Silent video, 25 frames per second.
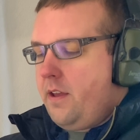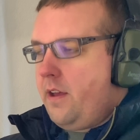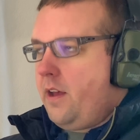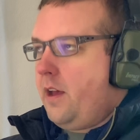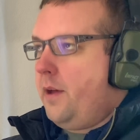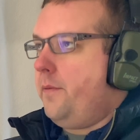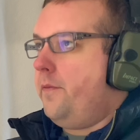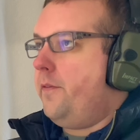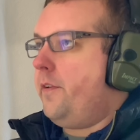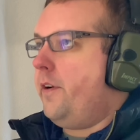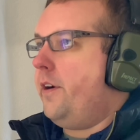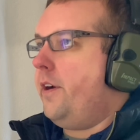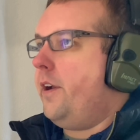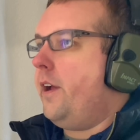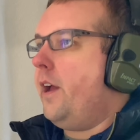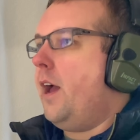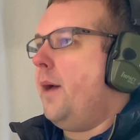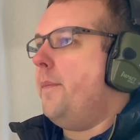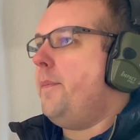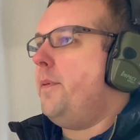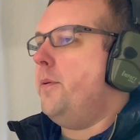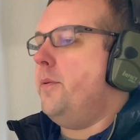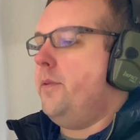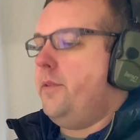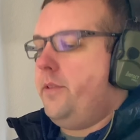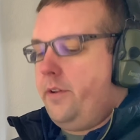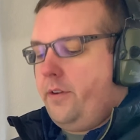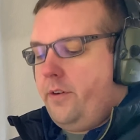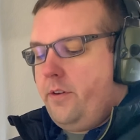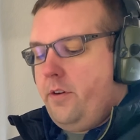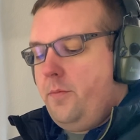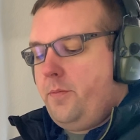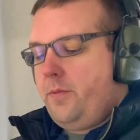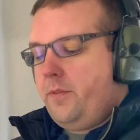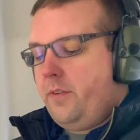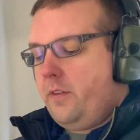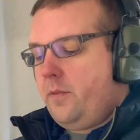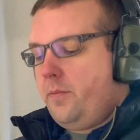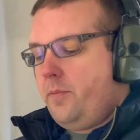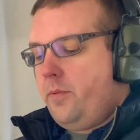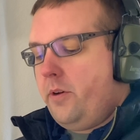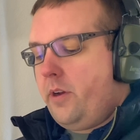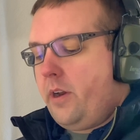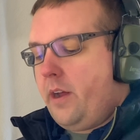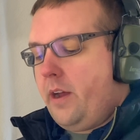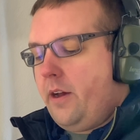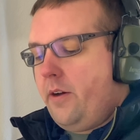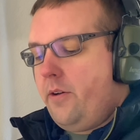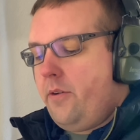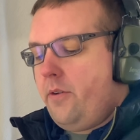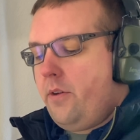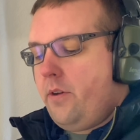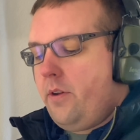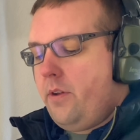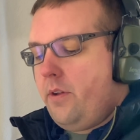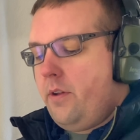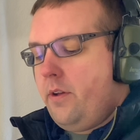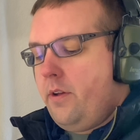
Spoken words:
I'm very happy with the groups it's put out.